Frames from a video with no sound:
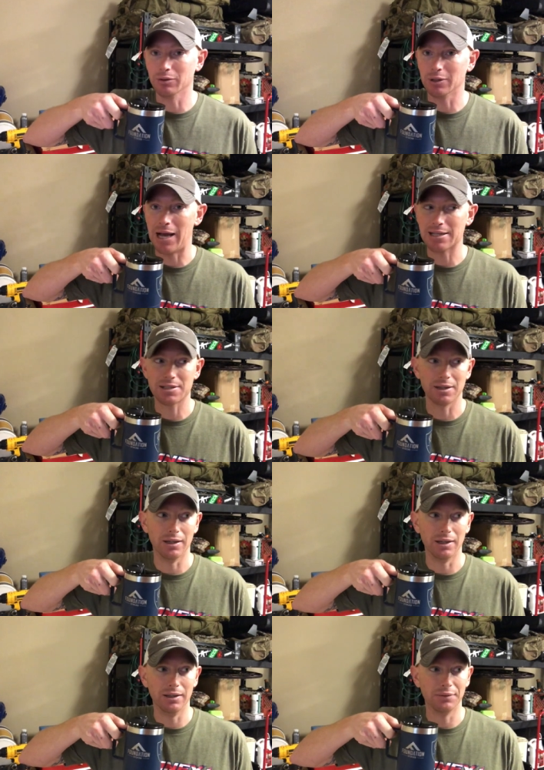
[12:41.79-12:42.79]
last,
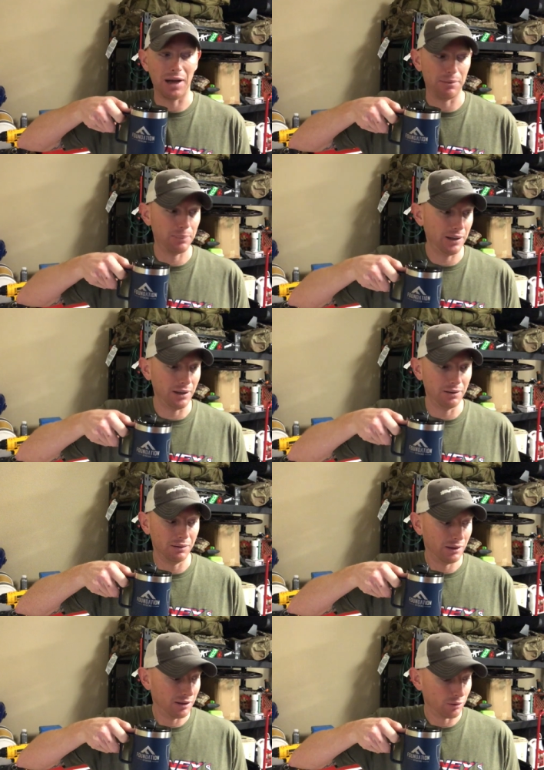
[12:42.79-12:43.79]
that pin
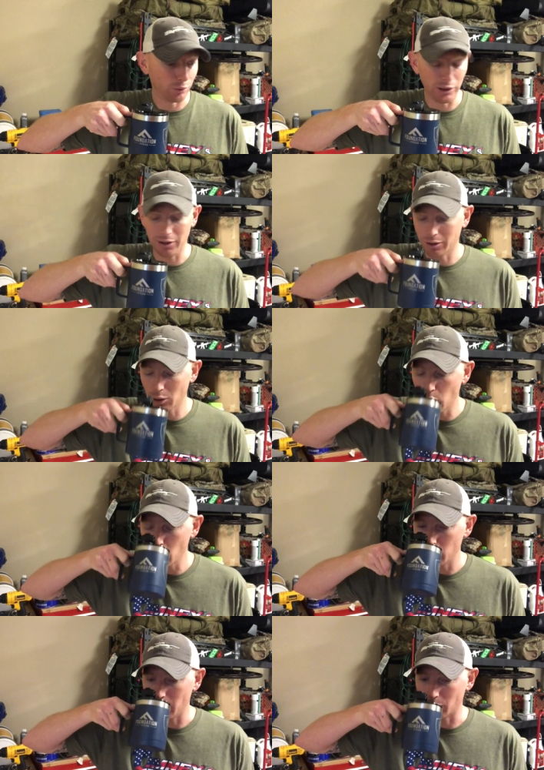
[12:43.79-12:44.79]
in the rear,
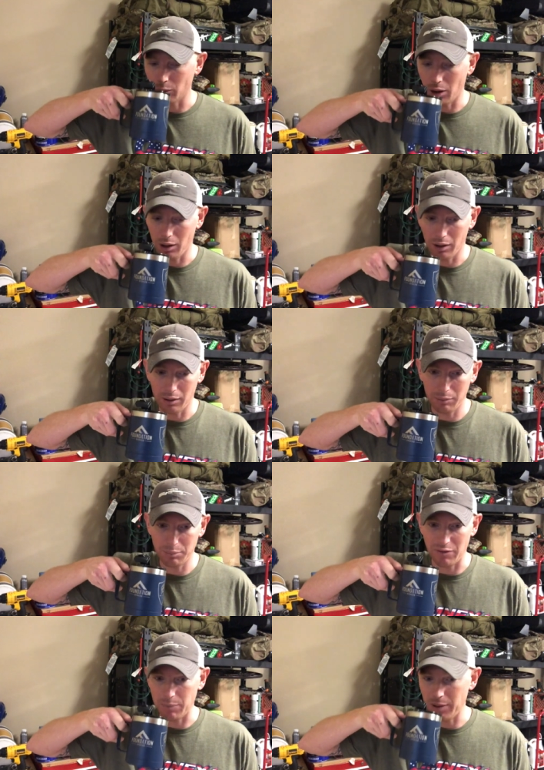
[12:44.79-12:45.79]
the pivot